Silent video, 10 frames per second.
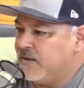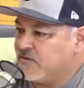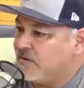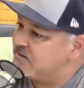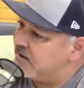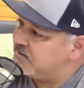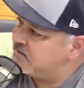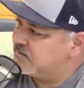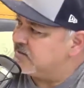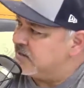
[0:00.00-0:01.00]
so it's nice
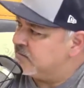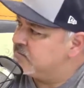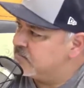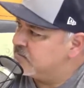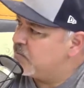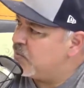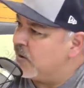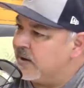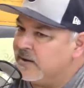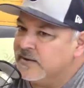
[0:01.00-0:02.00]
to see
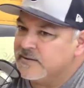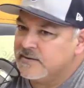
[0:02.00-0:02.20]
Puig,